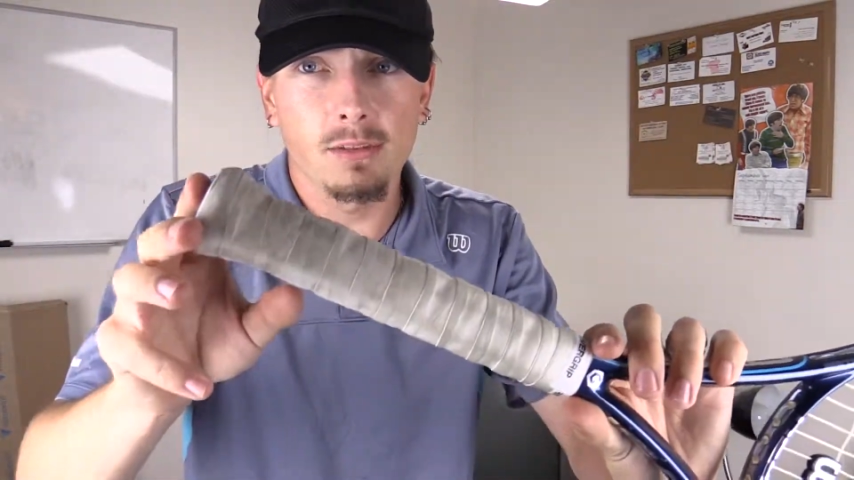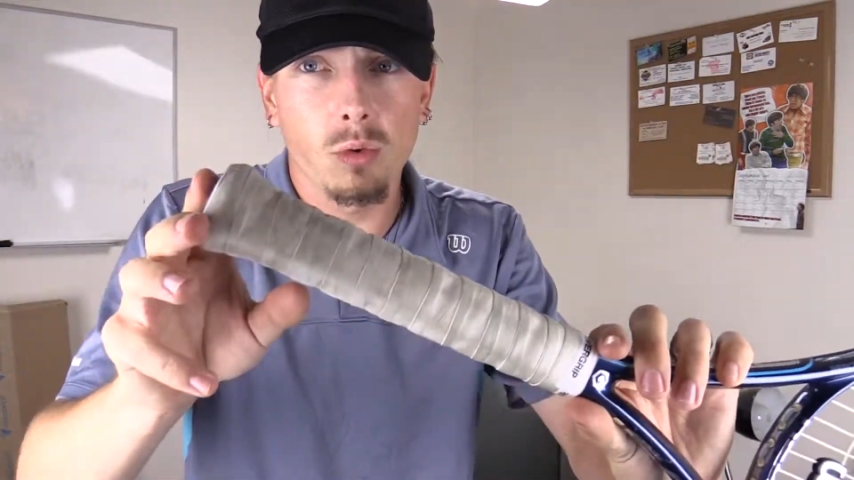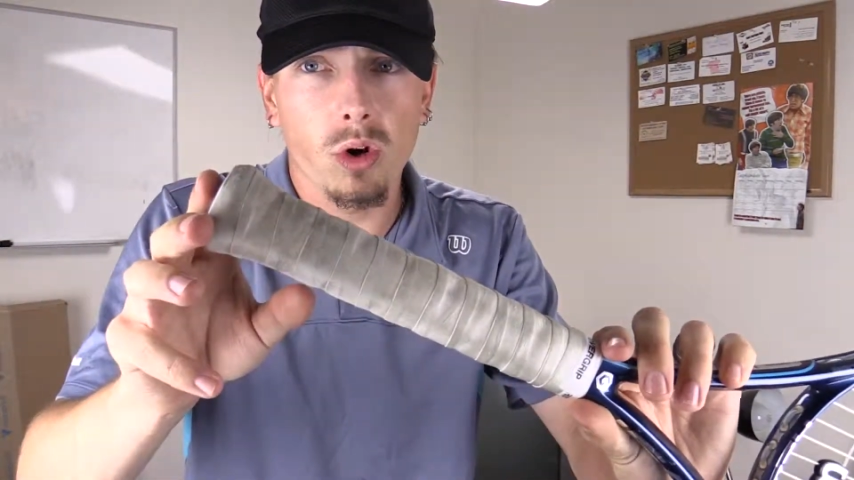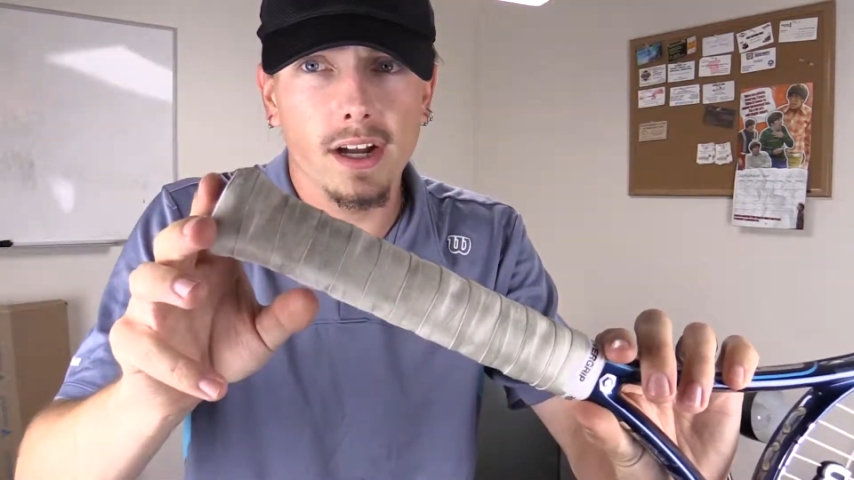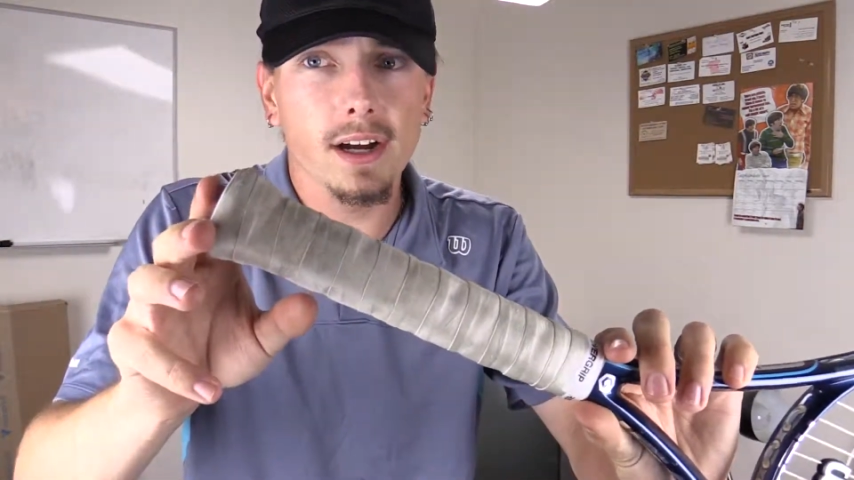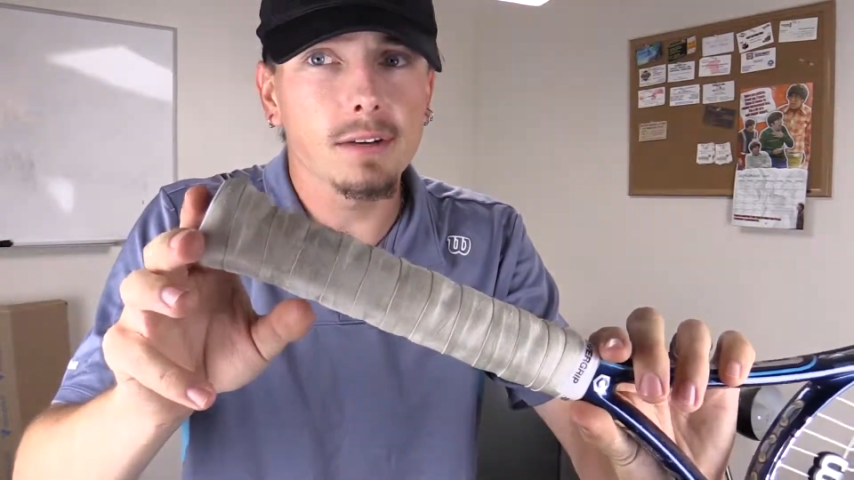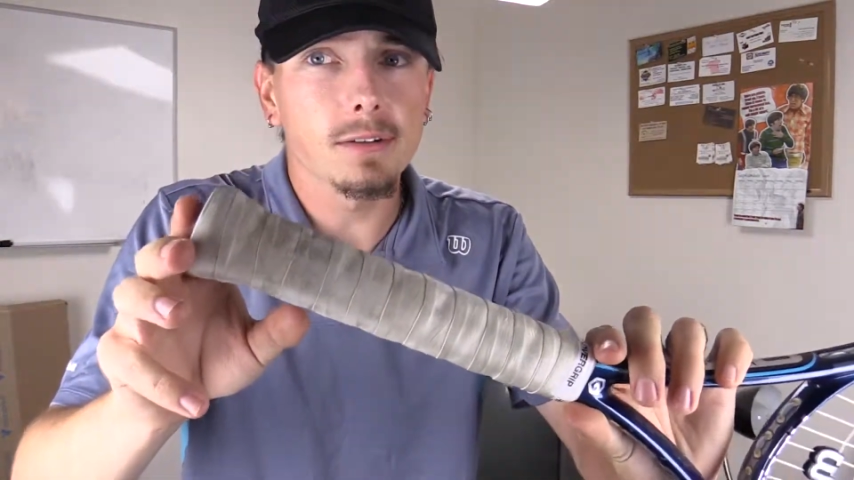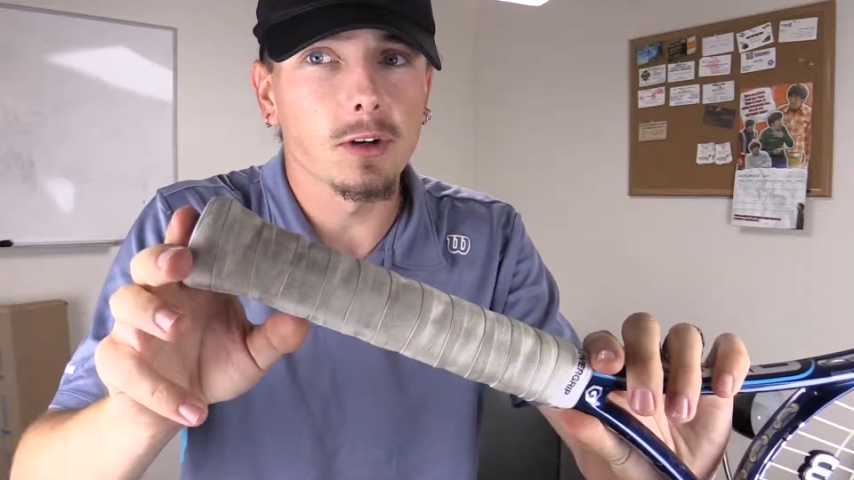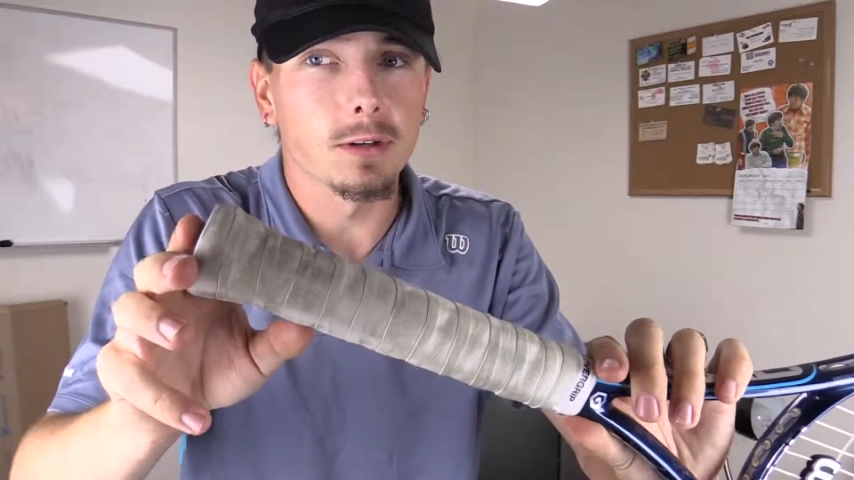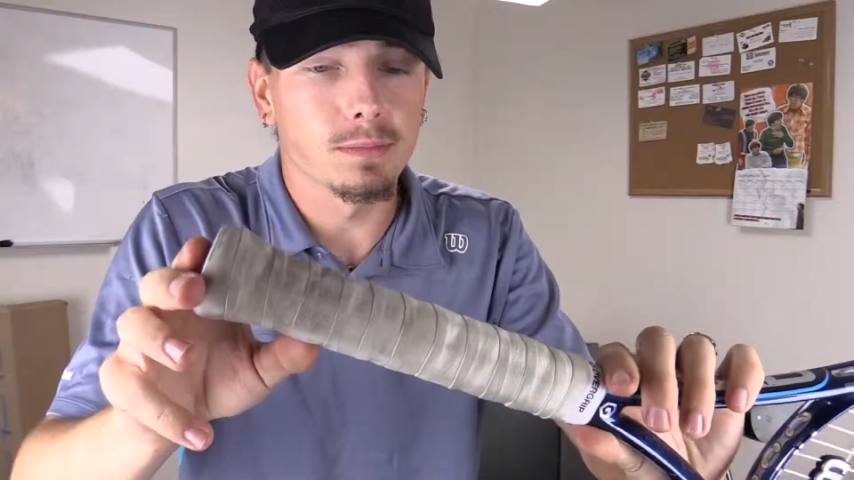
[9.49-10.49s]
worn out,
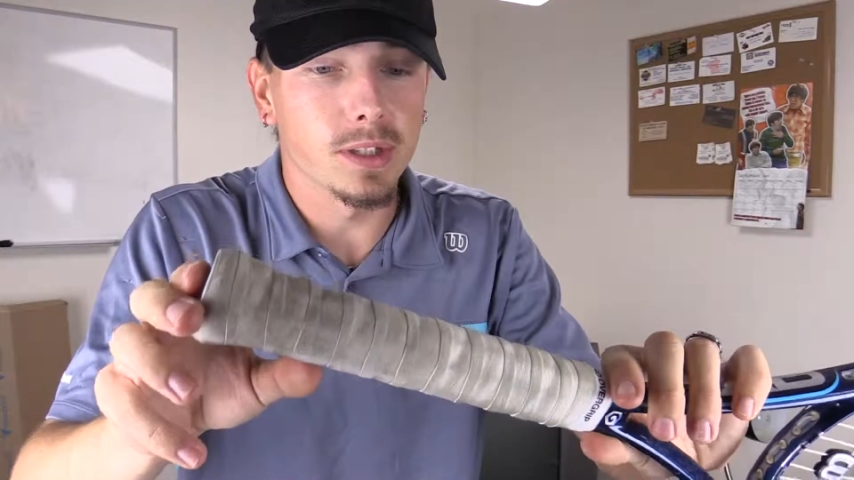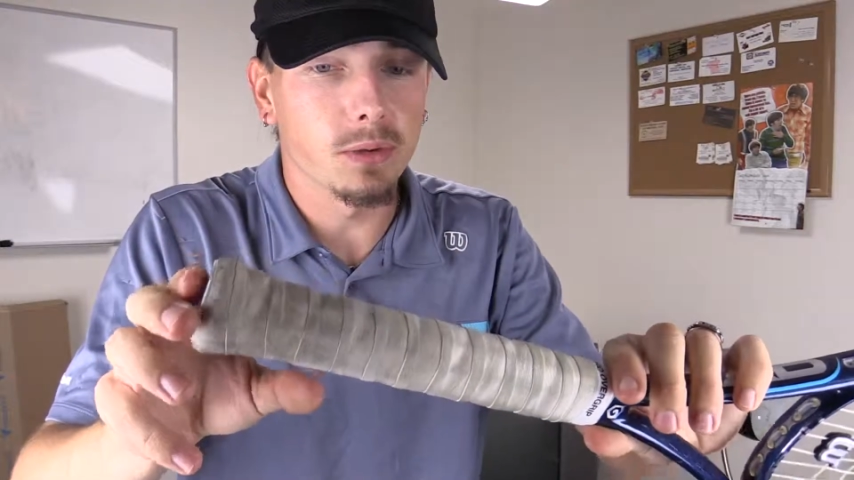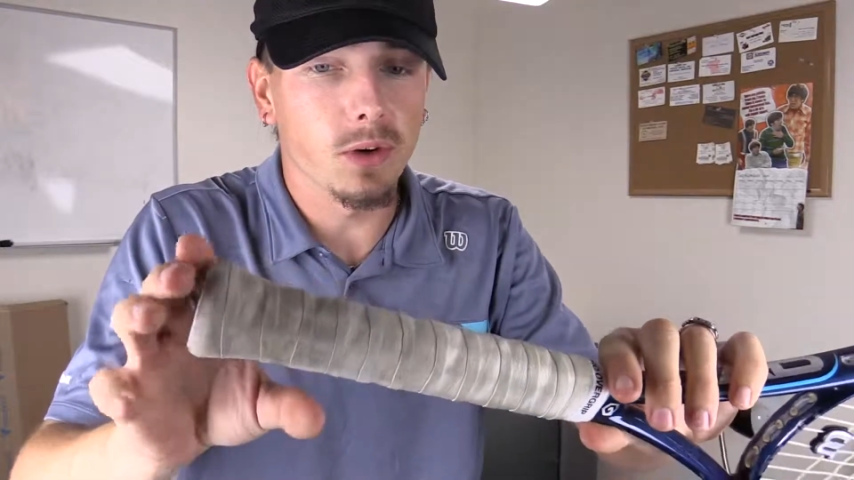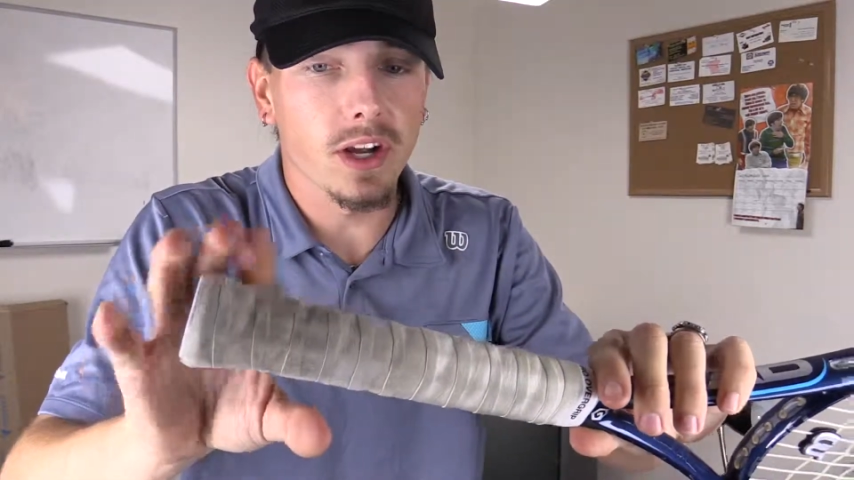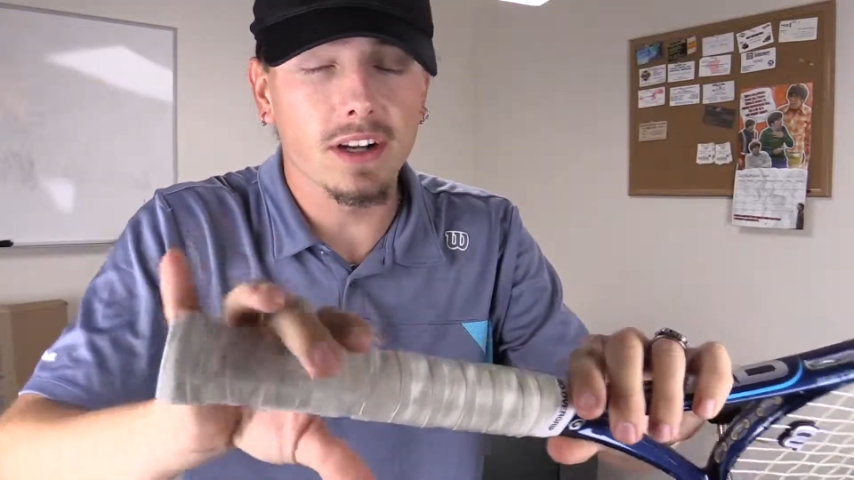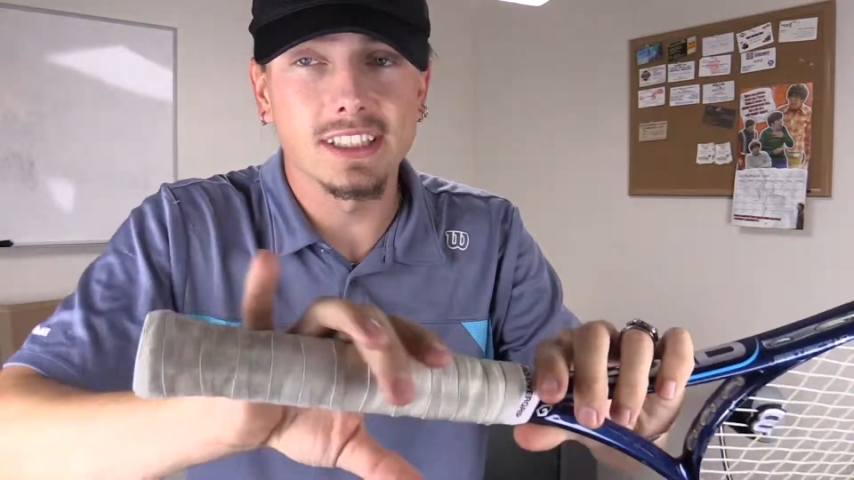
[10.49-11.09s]
or pretty worn out.